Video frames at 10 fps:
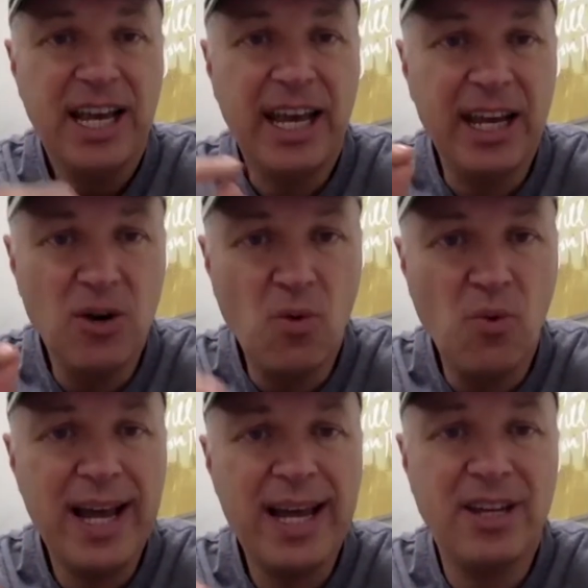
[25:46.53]
in a
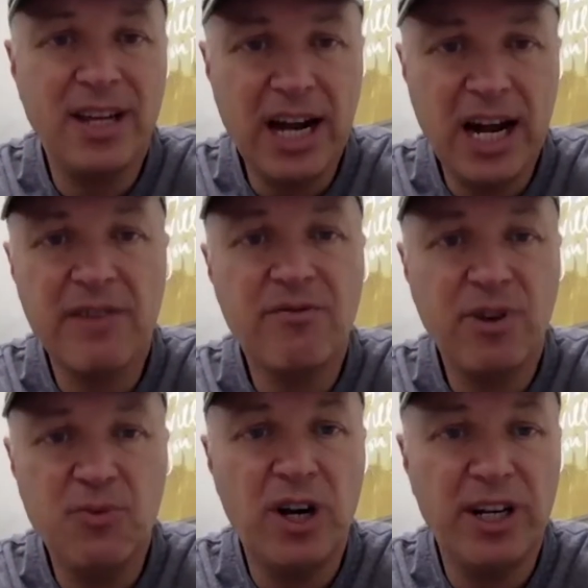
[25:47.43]
way that
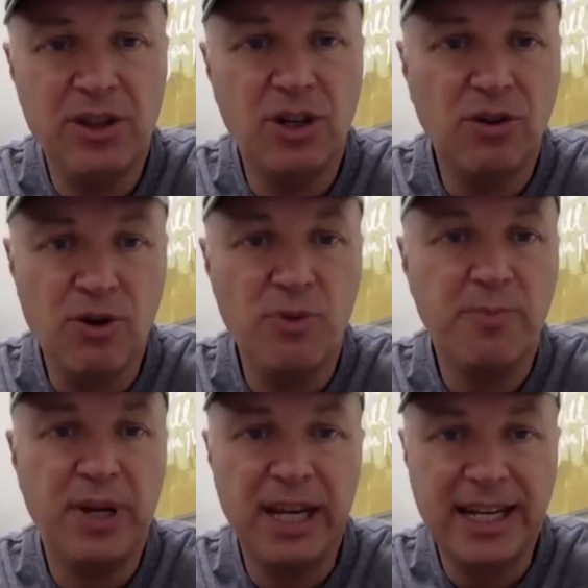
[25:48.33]
everyone in the group
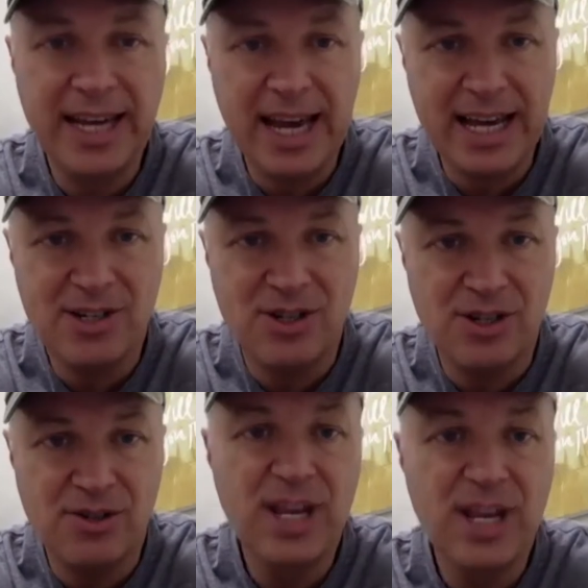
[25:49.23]
engages